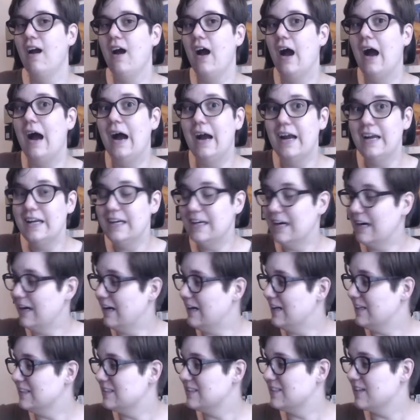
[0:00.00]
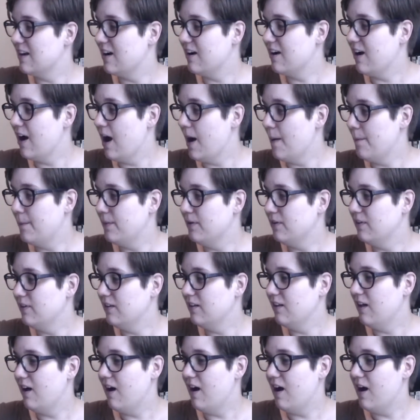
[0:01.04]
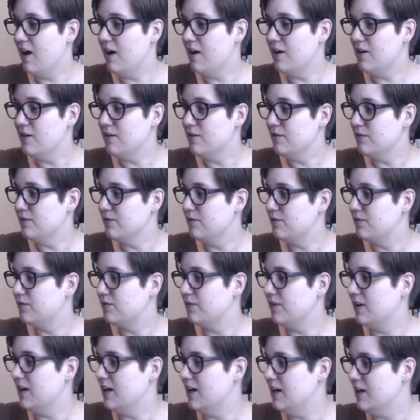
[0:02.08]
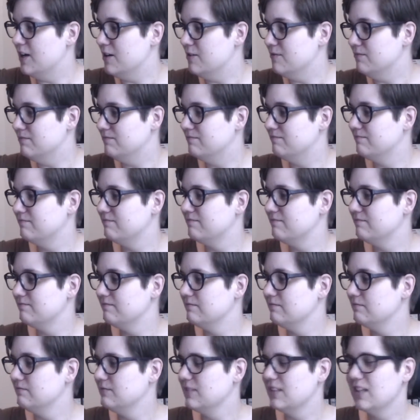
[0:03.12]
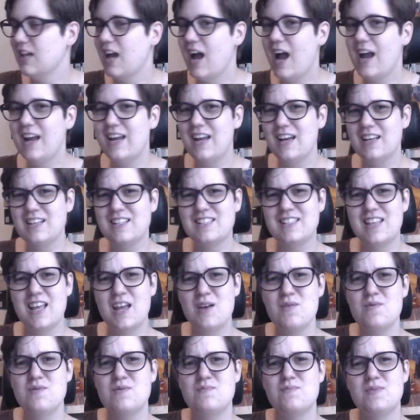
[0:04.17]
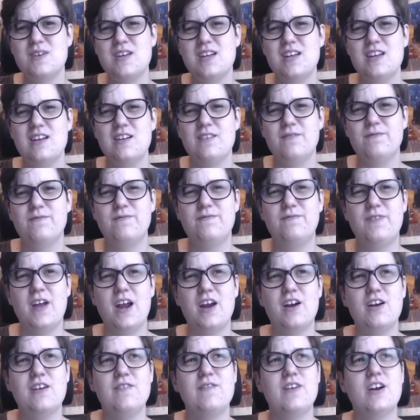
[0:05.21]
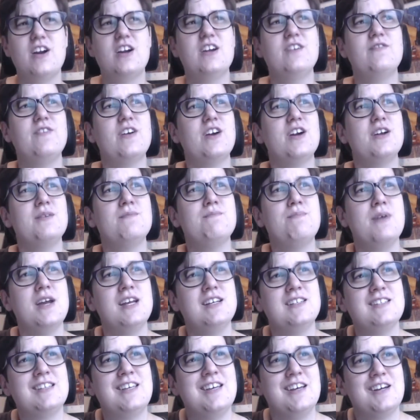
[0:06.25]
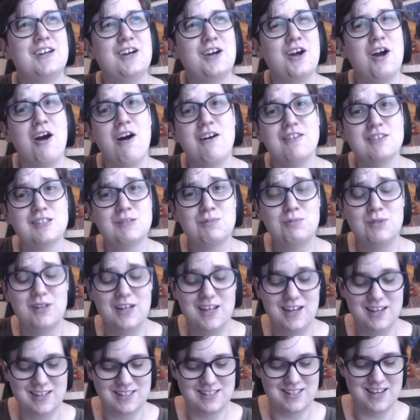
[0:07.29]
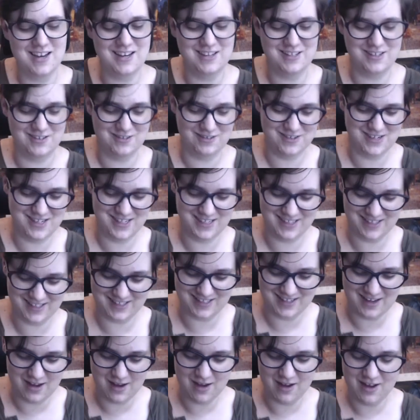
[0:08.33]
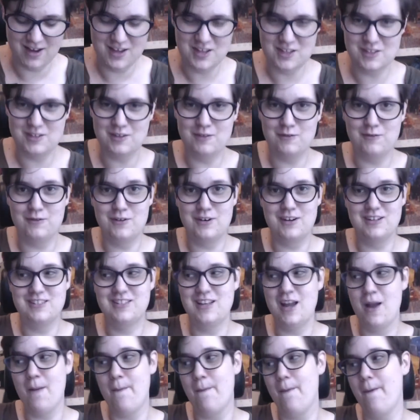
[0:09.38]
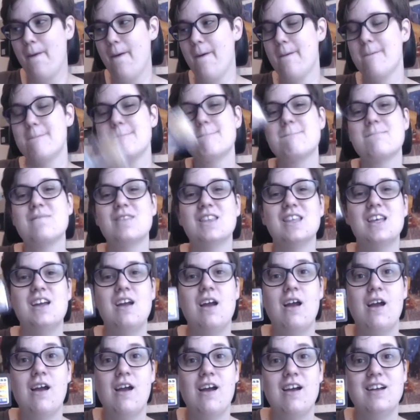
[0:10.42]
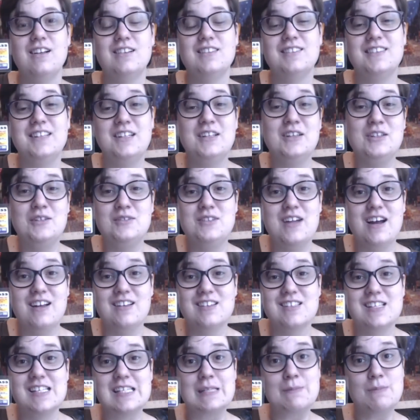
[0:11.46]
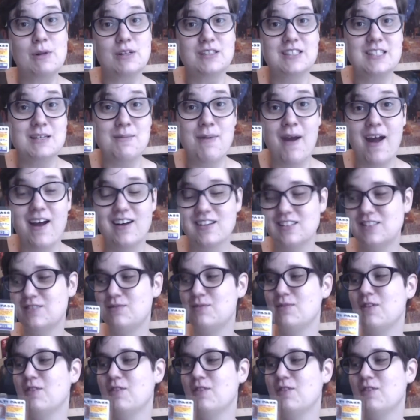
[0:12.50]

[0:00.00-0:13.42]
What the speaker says: I got a couple of, I guess they would be very, very, very basic cosplay accessories. So for example, Leeloo Dallas's multi-pass from The